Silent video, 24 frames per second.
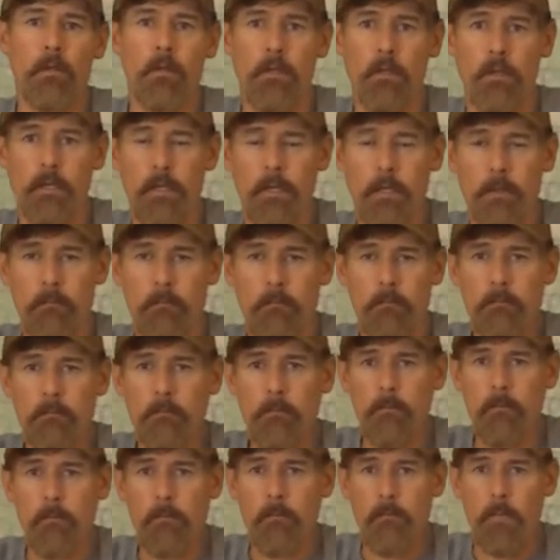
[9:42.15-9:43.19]

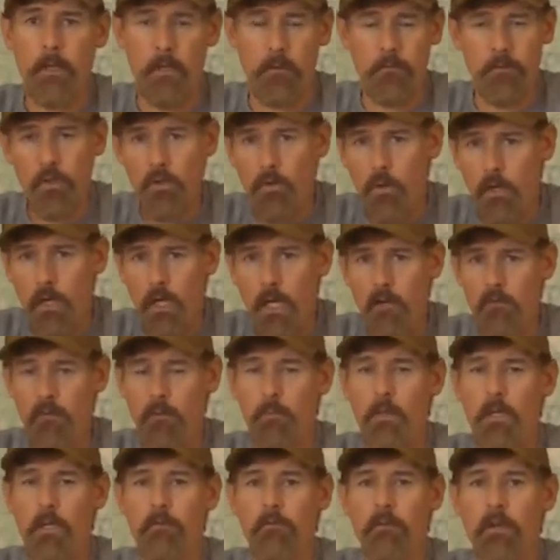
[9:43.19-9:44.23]
And if you don't have a
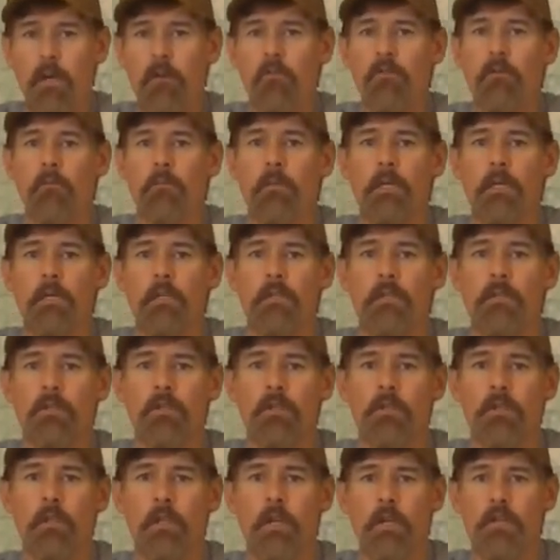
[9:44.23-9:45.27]
big velvet buck in
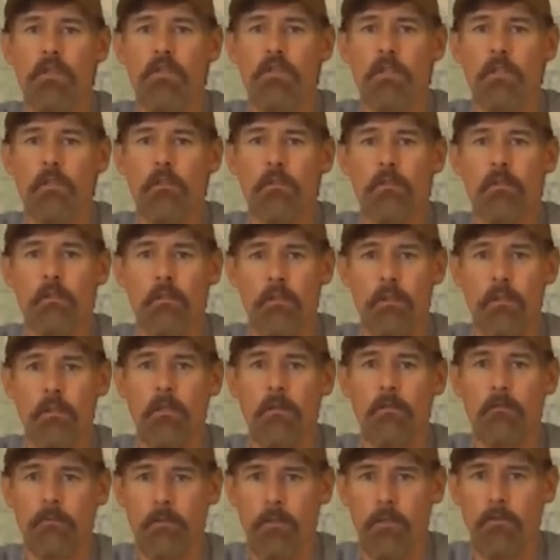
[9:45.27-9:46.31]
your collection,
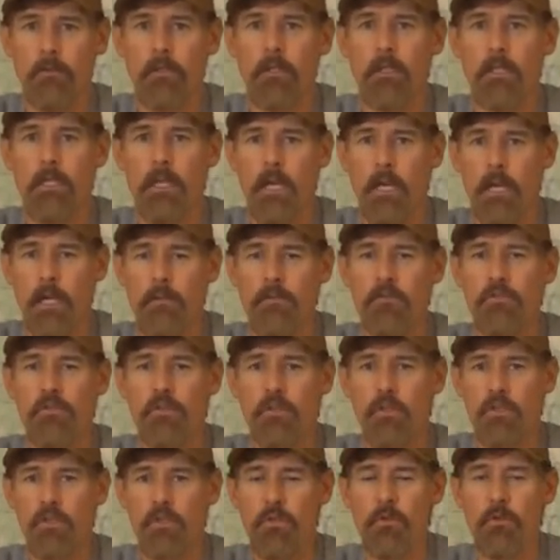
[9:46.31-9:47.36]
it really adds
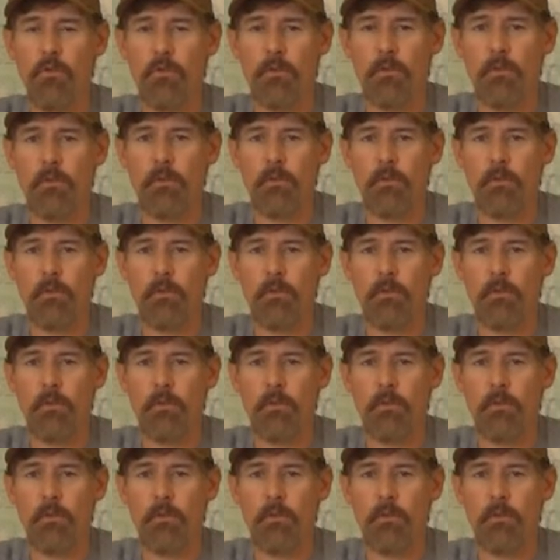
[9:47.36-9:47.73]
to